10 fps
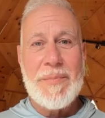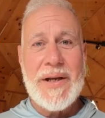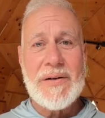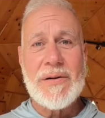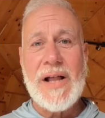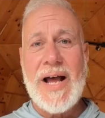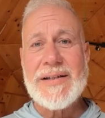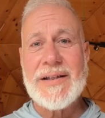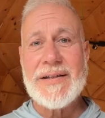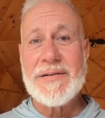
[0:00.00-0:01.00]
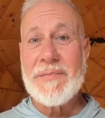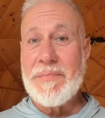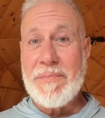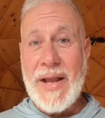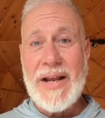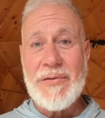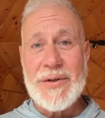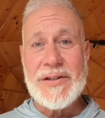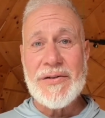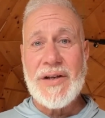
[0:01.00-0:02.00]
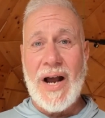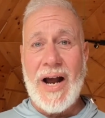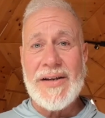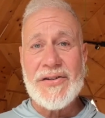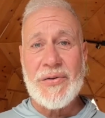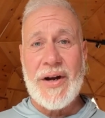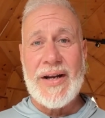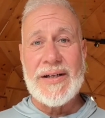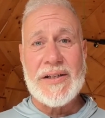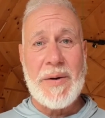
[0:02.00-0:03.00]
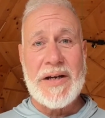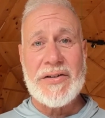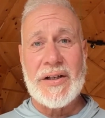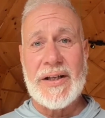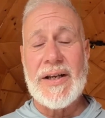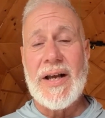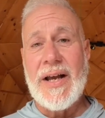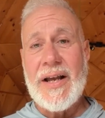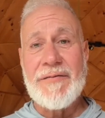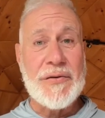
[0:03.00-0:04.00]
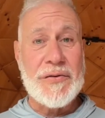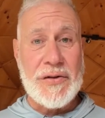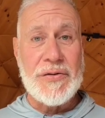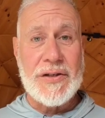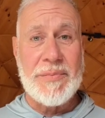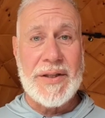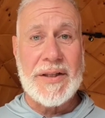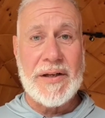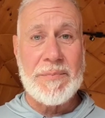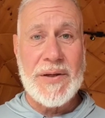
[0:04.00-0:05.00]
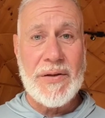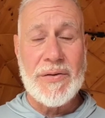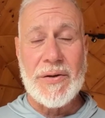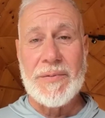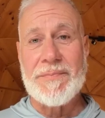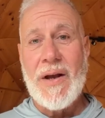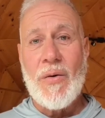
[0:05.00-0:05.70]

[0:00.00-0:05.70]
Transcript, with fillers: Pinhole glasses may reduce eye strain, especially if you use them at the computer.